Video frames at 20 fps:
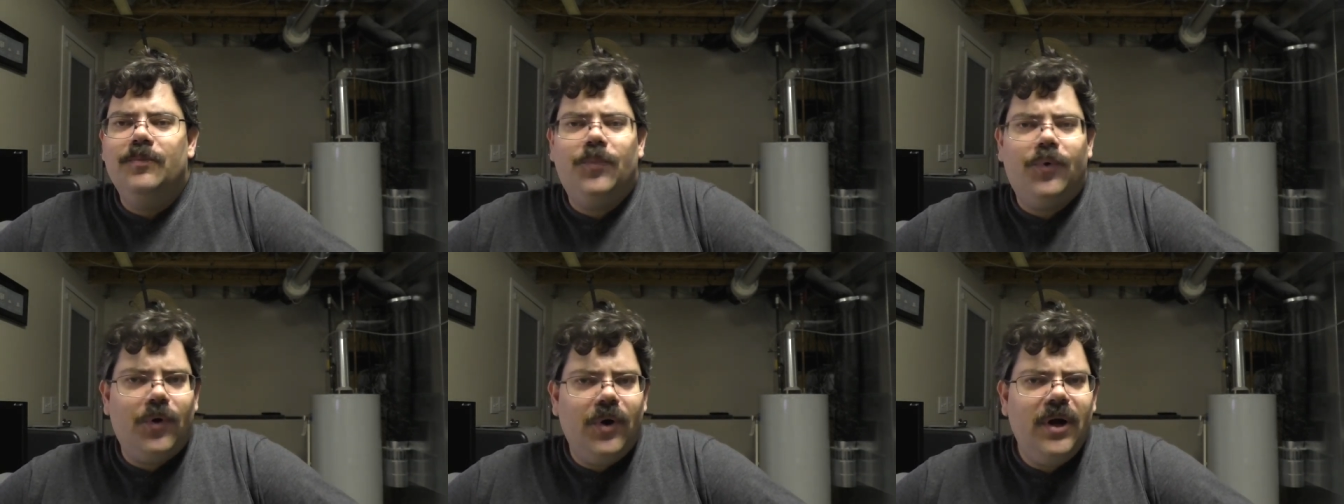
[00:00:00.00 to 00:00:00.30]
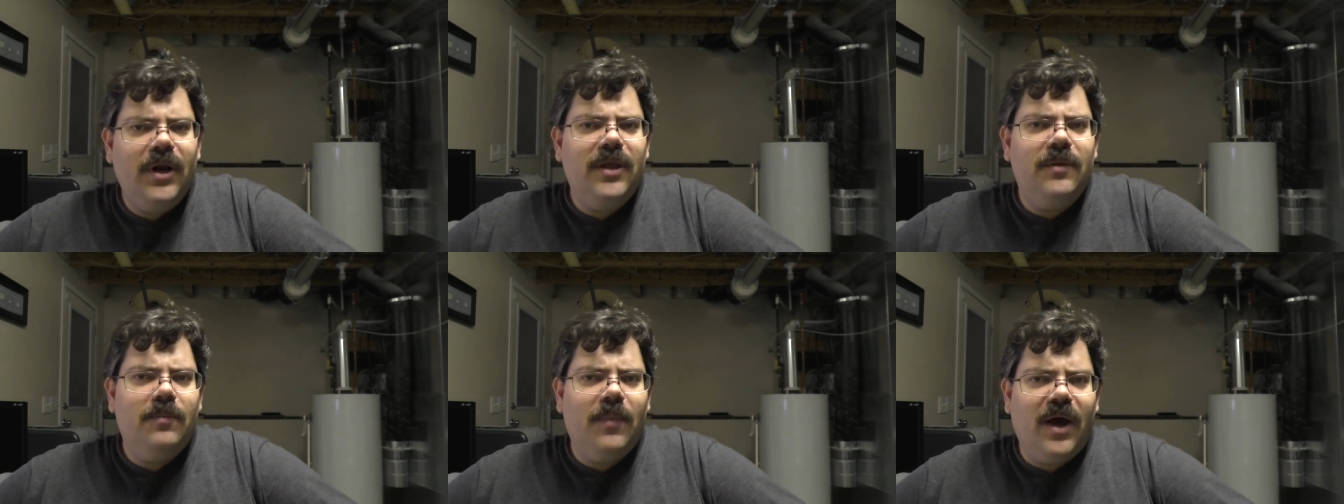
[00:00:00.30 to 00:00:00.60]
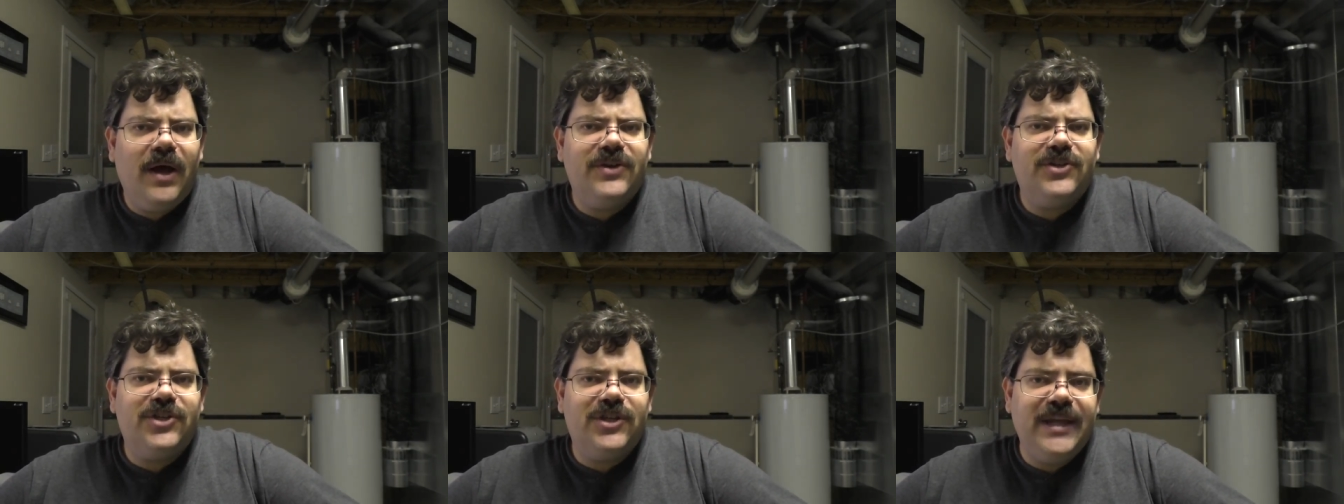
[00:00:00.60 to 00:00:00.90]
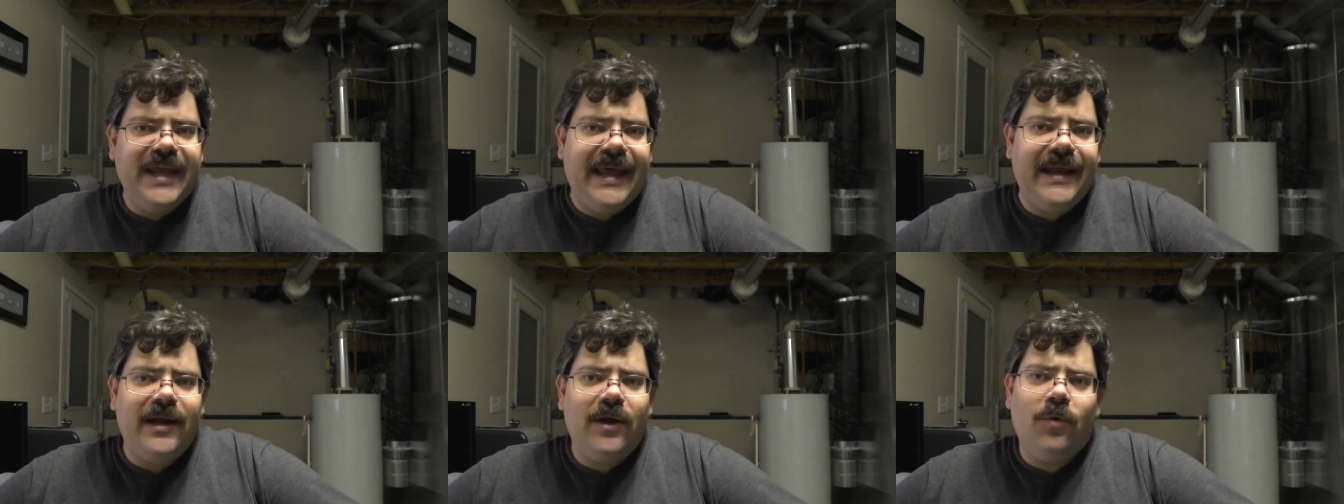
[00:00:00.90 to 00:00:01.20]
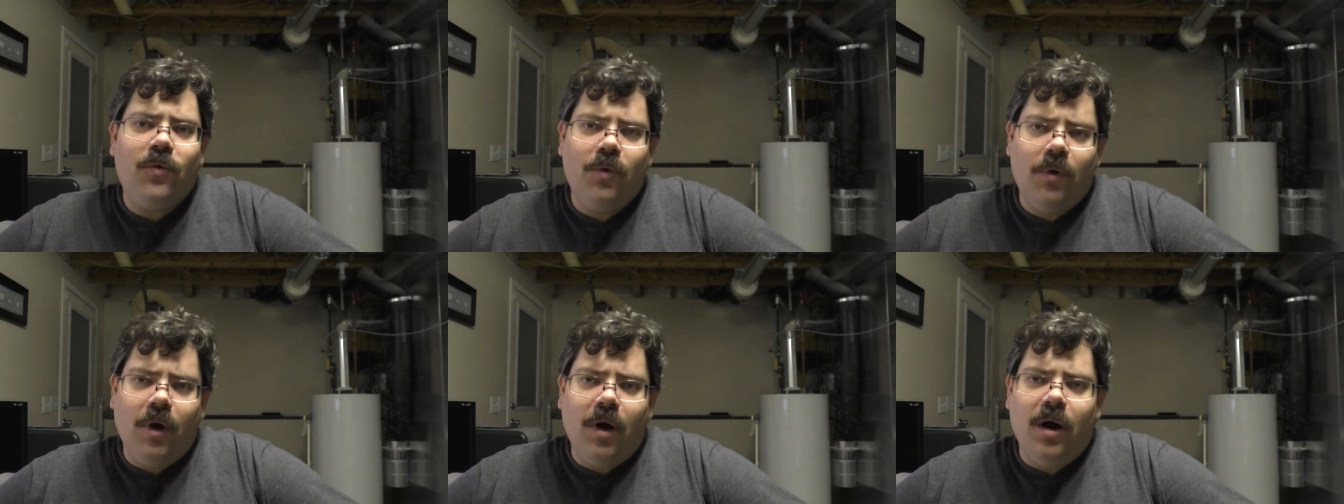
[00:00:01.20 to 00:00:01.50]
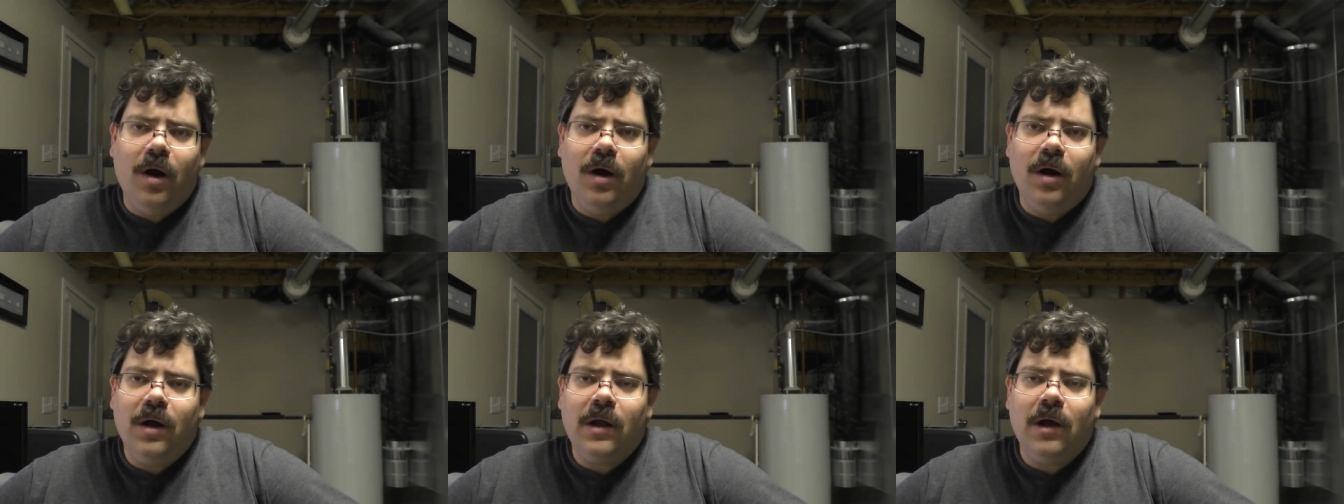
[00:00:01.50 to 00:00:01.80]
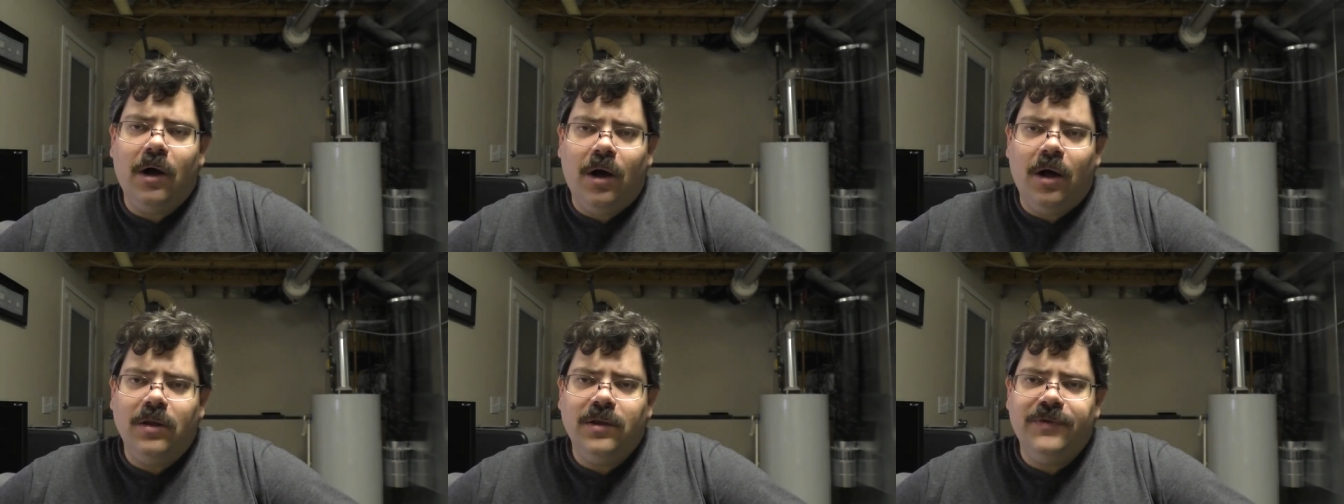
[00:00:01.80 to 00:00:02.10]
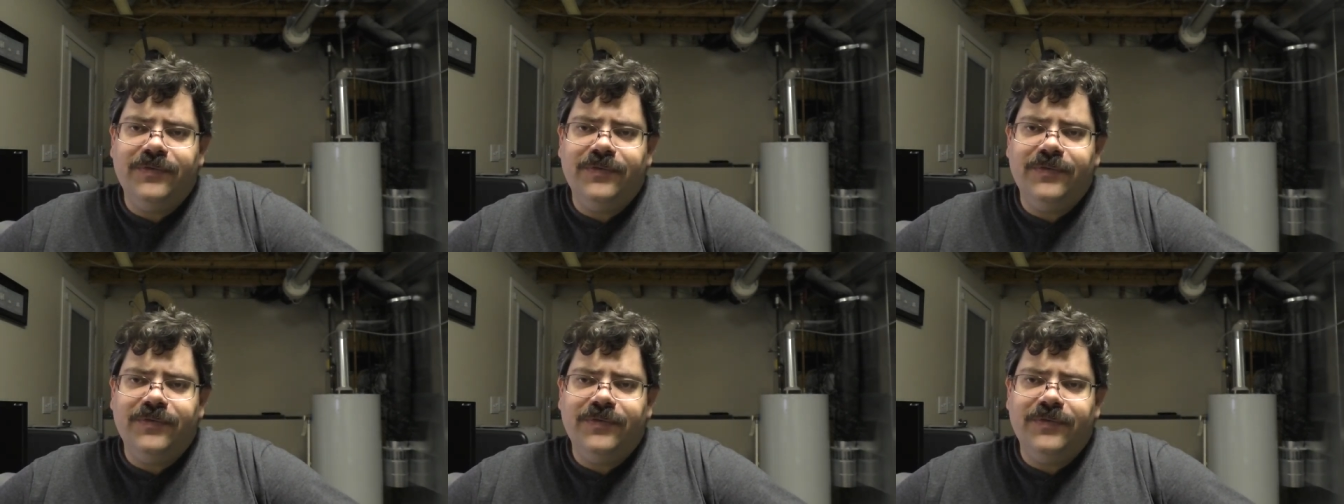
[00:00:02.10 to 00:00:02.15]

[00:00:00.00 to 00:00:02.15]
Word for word: pretty much get it wrong all